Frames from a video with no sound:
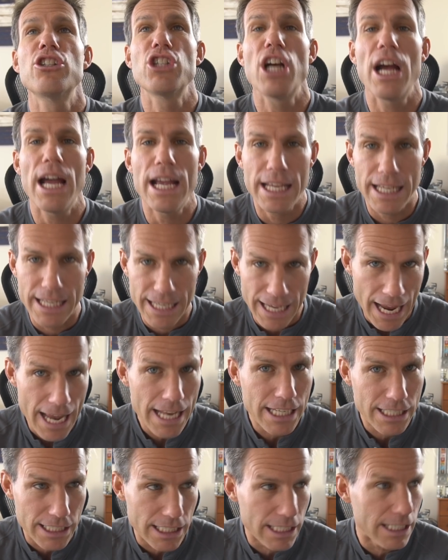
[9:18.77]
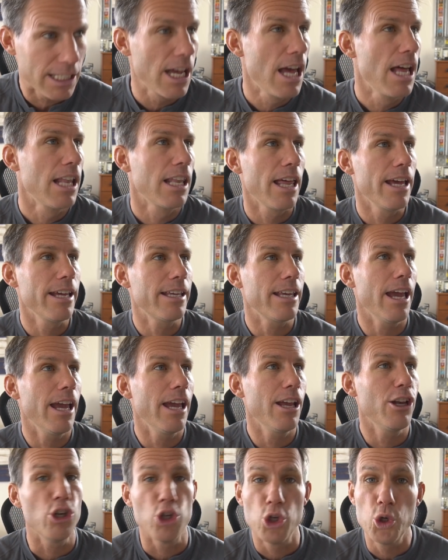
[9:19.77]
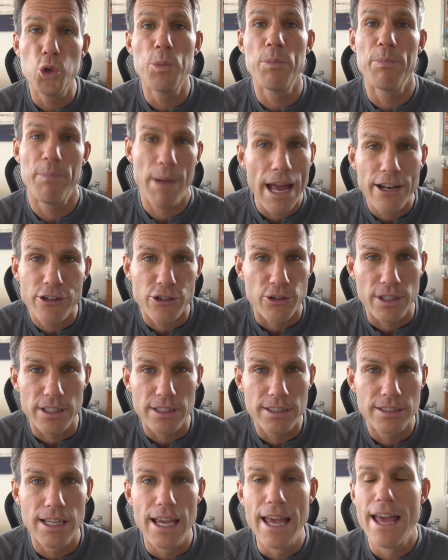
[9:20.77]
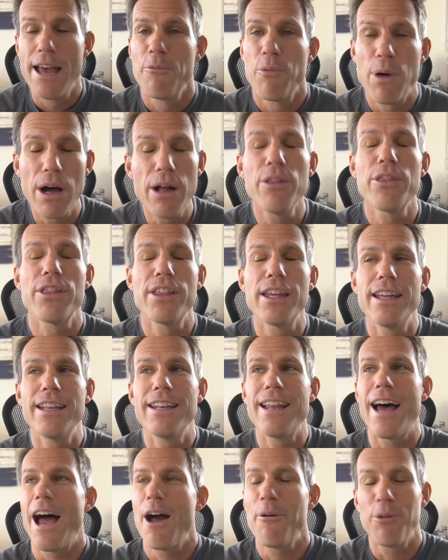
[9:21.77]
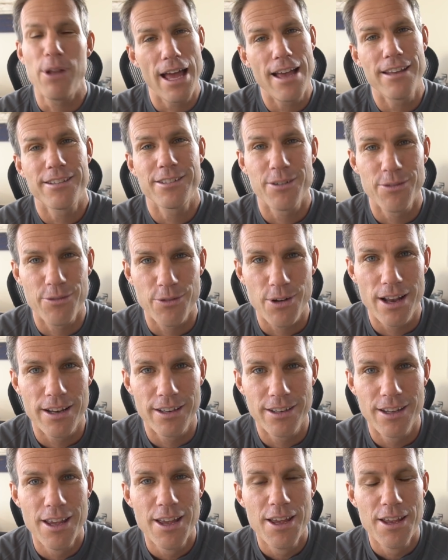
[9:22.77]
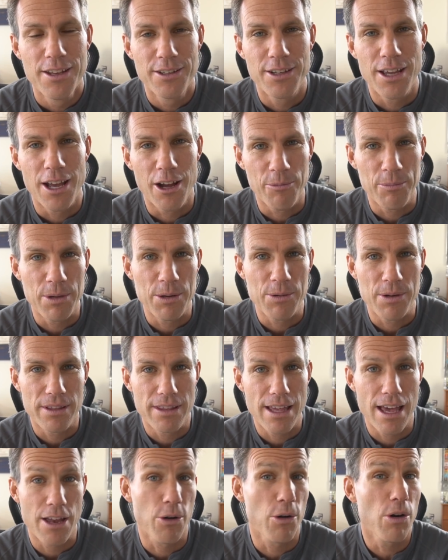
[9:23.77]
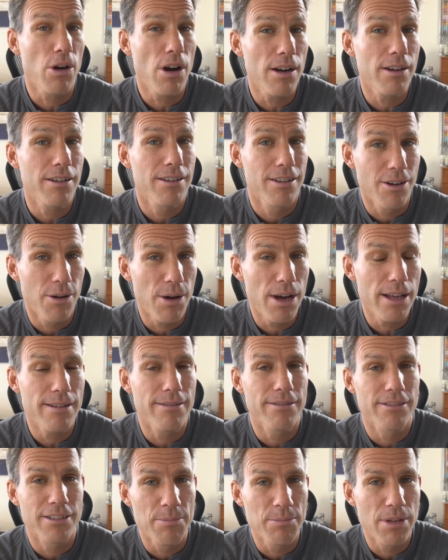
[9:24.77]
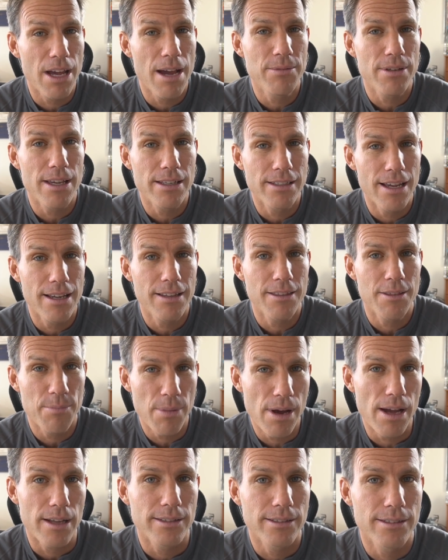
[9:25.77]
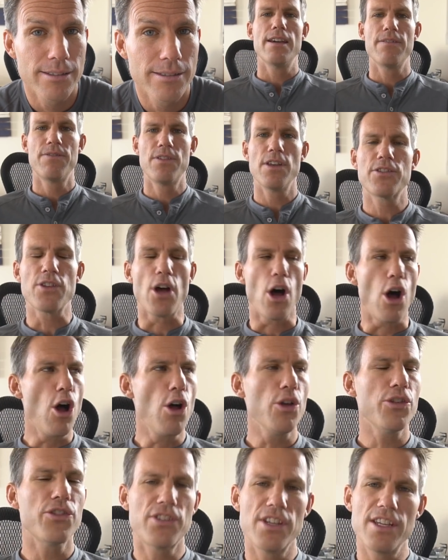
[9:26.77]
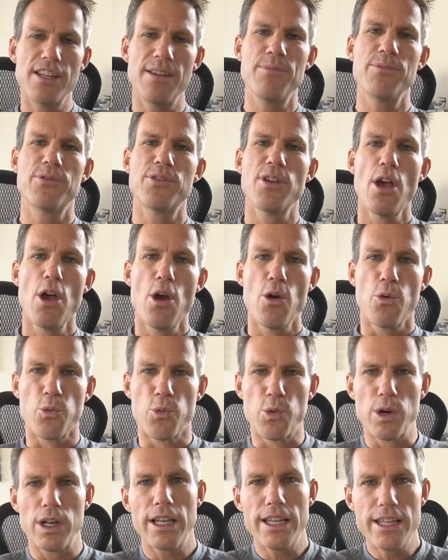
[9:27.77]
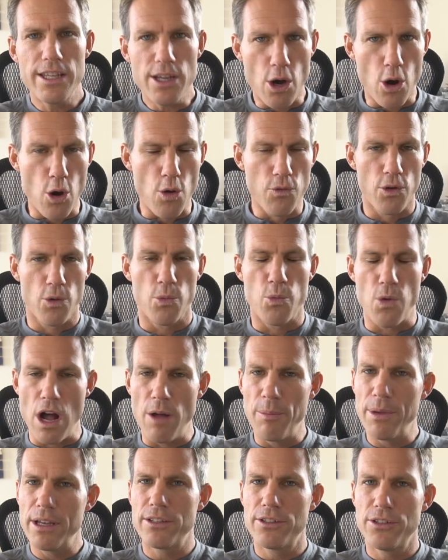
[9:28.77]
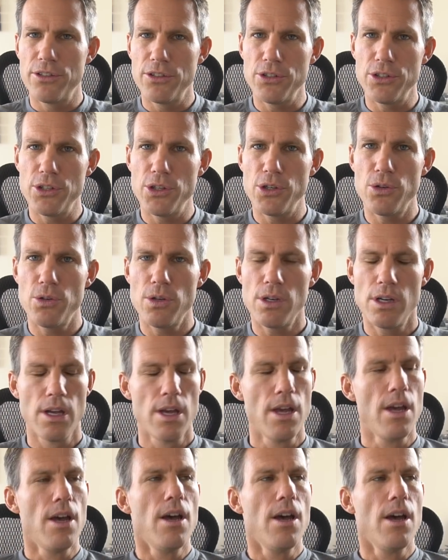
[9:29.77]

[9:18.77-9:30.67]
gigantic like a new mattress, well then I will ask a friend to help me with that. Or, you know what? Sometimes I take the bus. If this all seems really overwhelming to you,